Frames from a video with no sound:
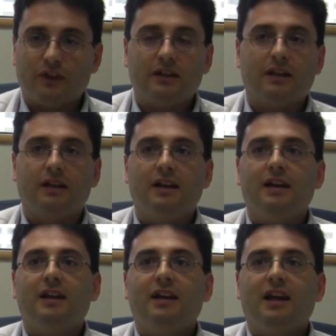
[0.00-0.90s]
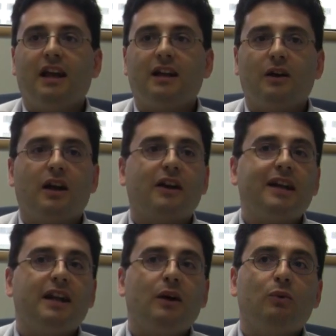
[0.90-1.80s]
And uh, and
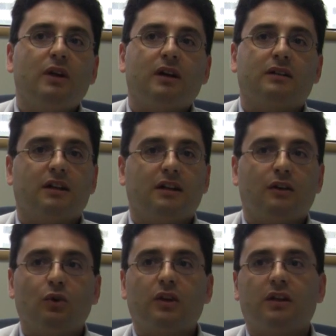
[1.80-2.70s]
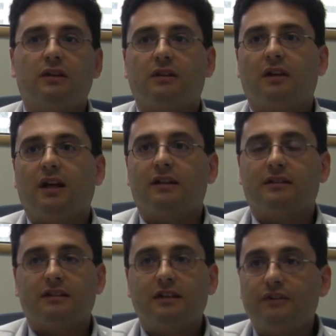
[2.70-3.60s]
right now we are looking at
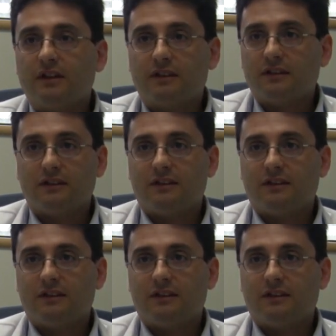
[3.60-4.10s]
different